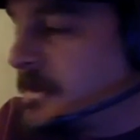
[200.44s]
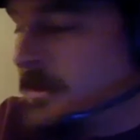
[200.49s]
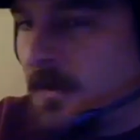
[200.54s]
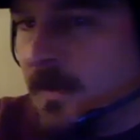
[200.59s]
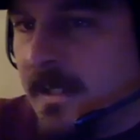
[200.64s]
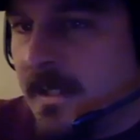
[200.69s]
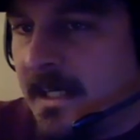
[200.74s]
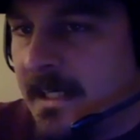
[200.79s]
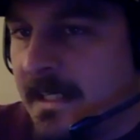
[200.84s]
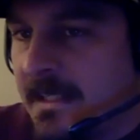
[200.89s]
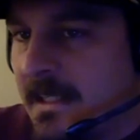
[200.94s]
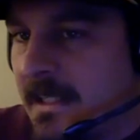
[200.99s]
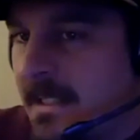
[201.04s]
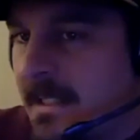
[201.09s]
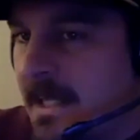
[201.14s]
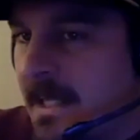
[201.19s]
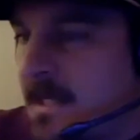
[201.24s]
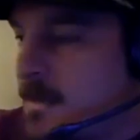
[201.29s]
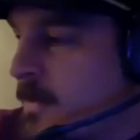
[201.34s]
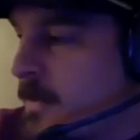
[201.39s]
so that I get the
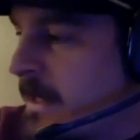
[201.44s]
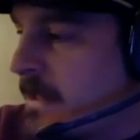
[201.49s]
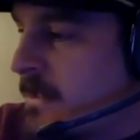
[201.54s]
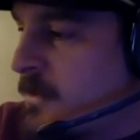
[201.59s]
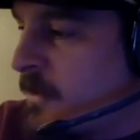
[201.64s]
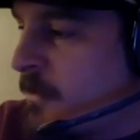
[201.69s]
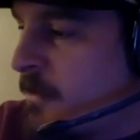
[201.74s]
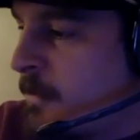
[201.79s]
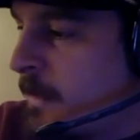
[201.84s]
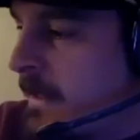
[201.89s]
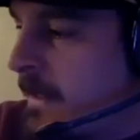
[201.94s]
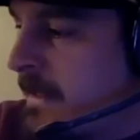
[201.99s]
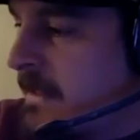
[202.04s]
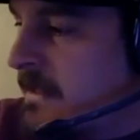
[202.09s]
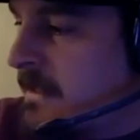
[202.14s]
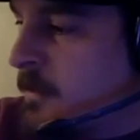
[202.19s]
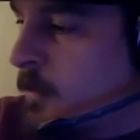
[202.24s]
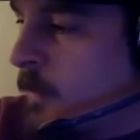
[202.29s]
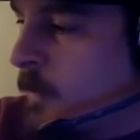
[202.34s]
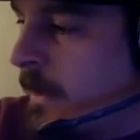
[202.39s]
dates right, so everybody
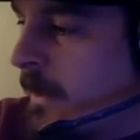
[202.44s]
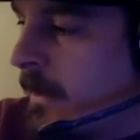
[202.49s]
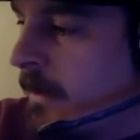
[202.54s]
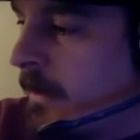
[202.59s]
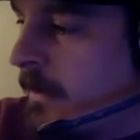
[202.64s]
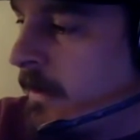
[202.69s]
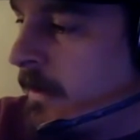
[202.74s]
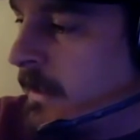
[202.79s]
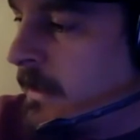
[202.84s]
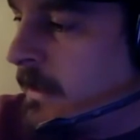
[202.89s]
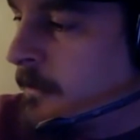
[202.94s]
that's aware,